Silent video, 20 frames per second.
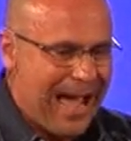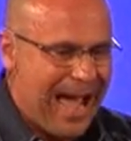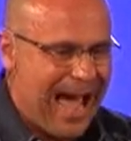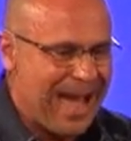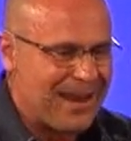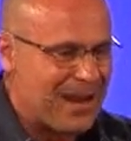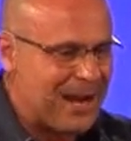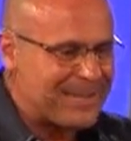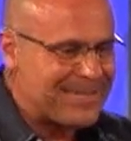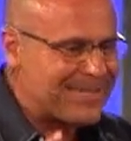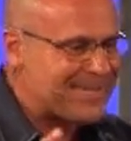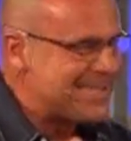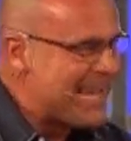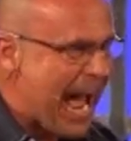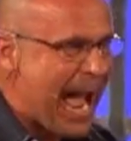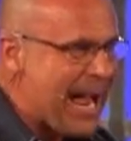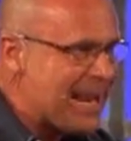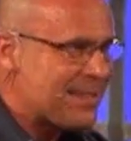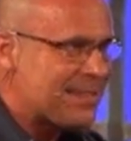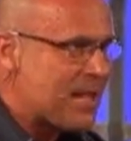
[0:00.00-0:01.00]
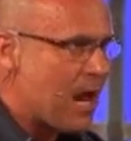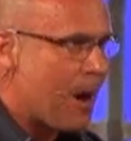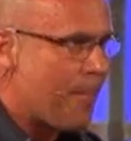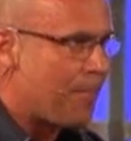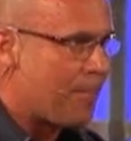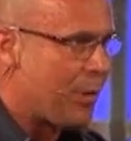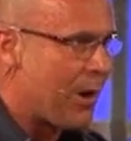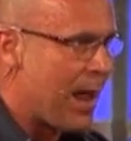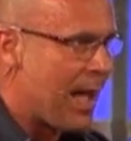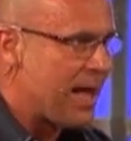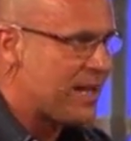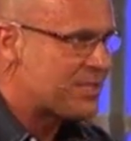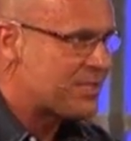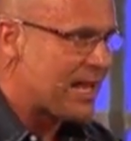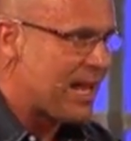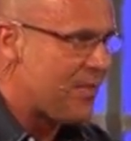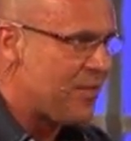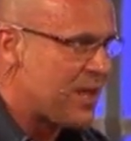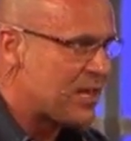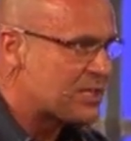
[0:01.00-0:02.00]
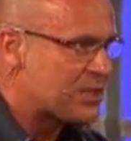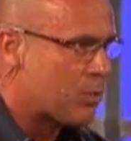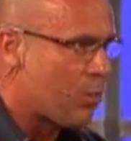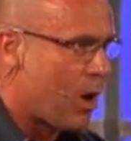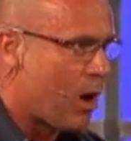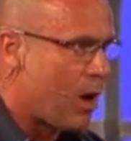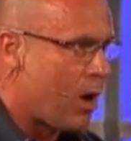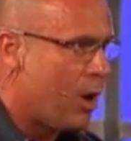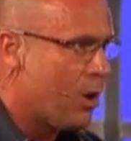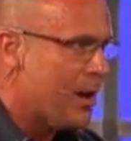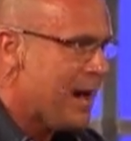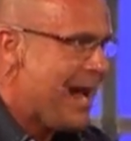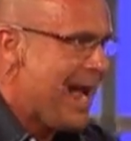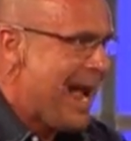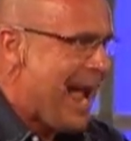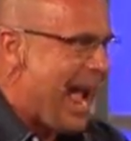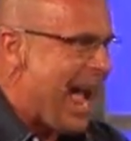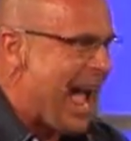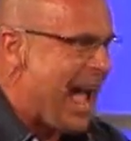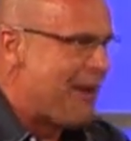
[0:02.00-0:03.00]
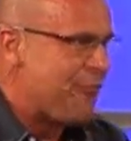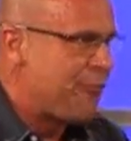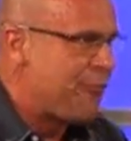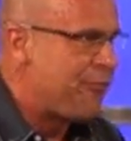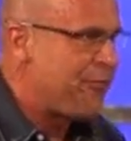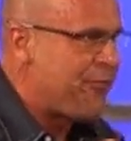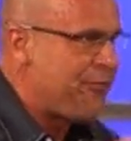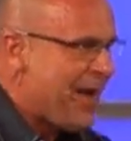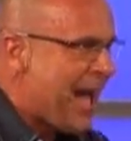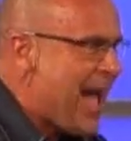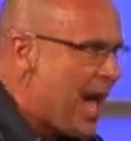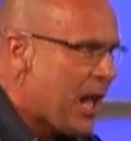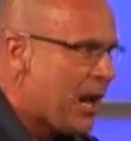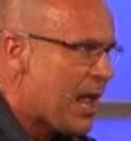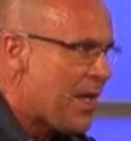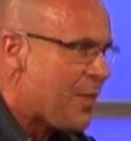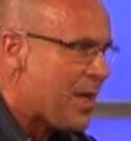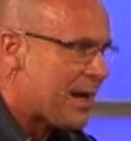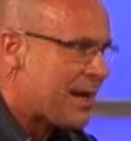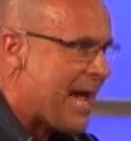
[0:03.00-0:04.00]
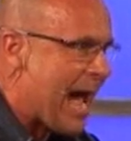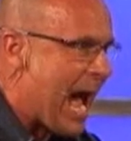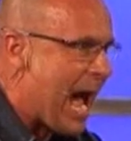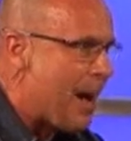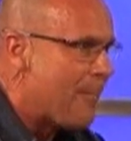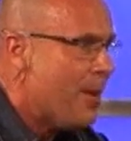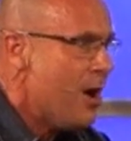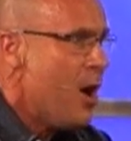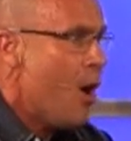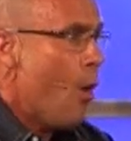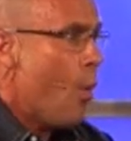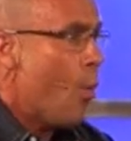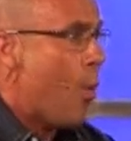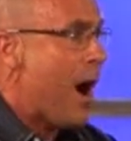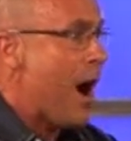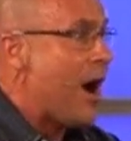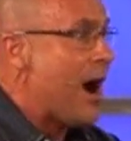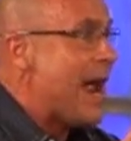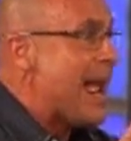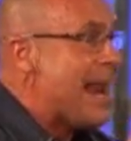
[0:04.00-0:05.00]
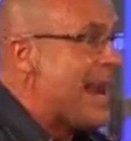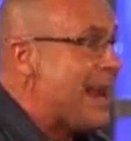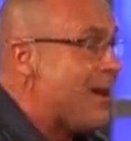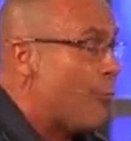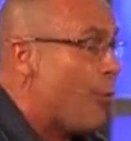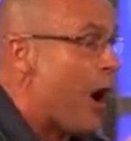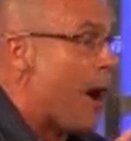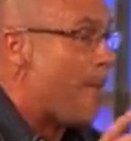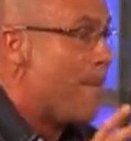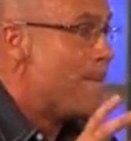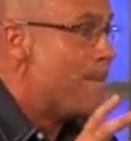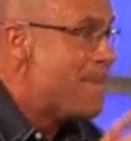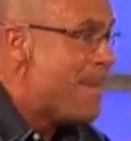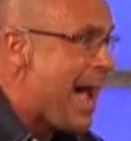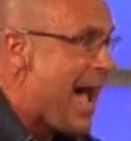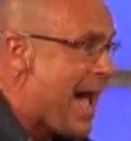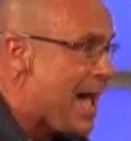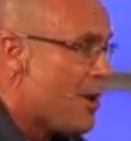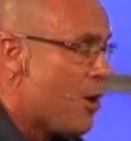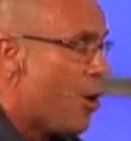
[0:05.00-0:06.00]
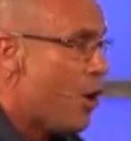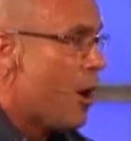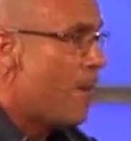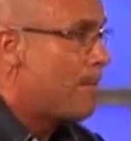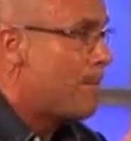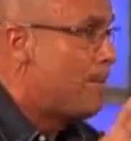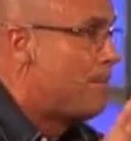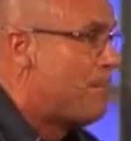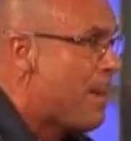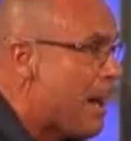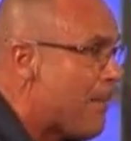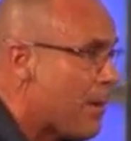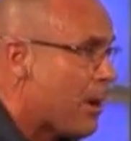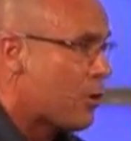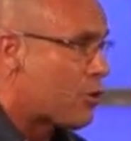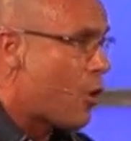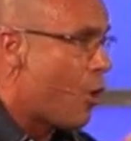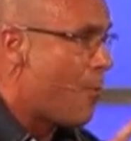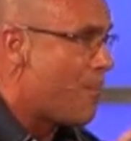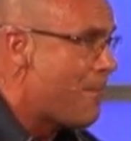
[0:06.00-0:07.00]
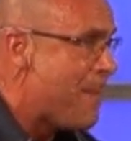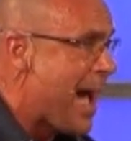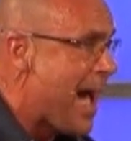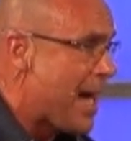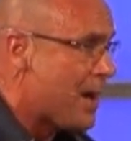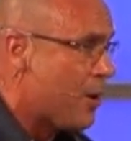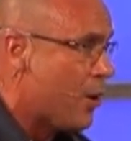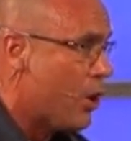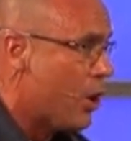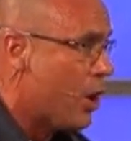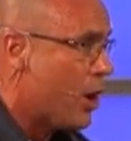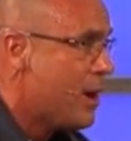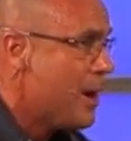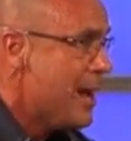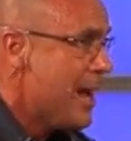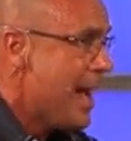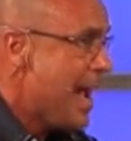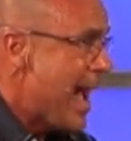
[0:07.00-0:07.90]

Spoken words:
and to take their place in this world and fill in the gap where manhood, biblical manhood,